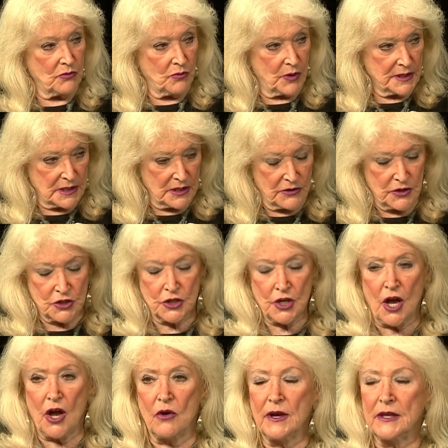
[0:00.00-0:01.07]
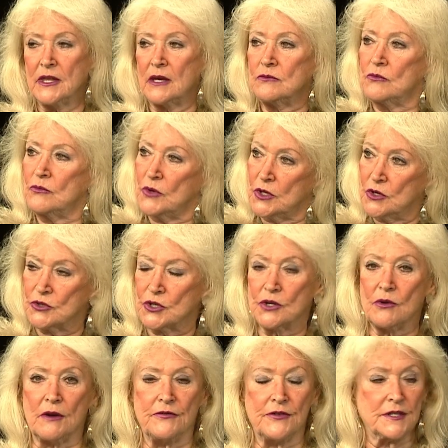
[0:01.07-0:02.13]
we did the show, and then we usually go
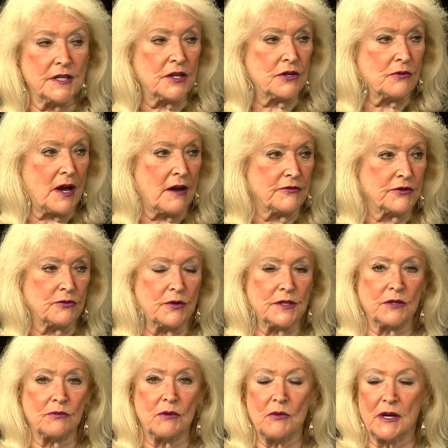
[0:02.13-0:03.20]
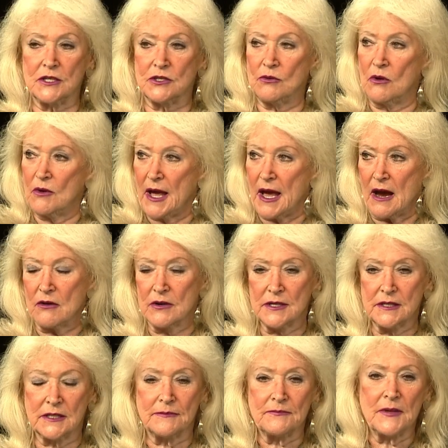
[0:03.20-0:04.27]
out for dinner afterwards, and we went to
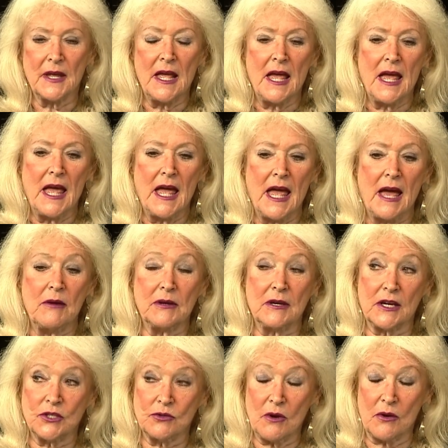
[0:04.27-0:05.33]
O'Hara's. And we got to